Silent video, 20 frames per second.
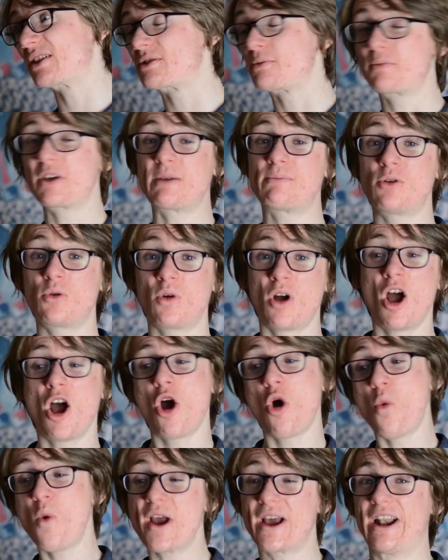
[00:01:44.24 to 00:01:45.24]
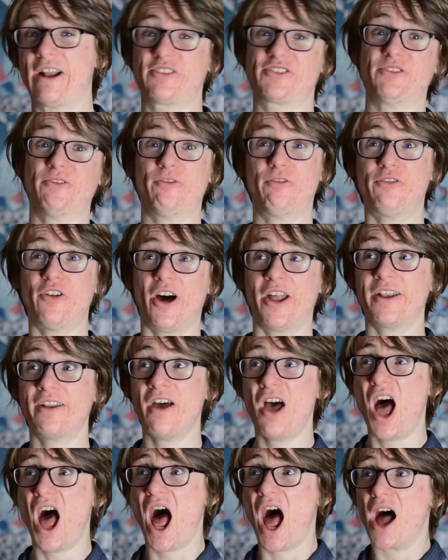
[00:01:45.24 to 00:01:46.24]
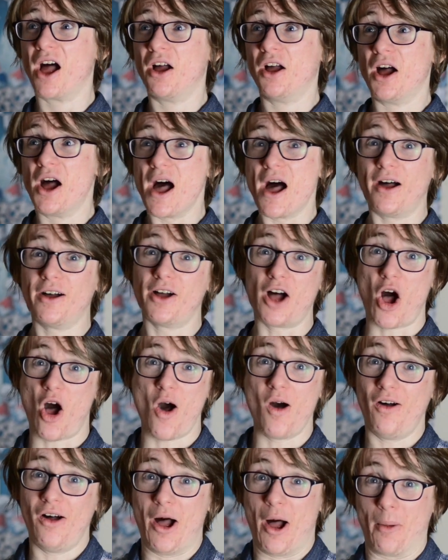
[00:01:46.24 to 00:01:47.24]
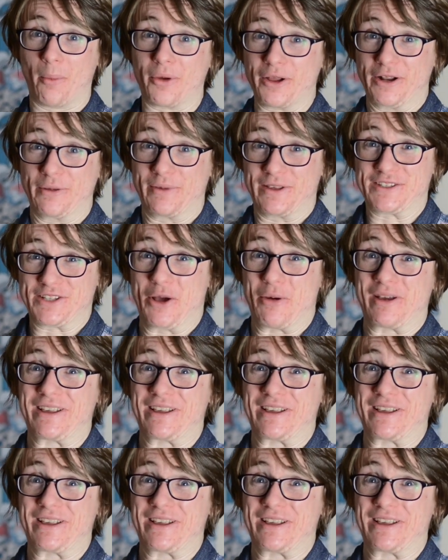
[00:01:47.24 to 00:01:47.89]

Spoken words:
in some people. We're going to have some fun. I'm going to be so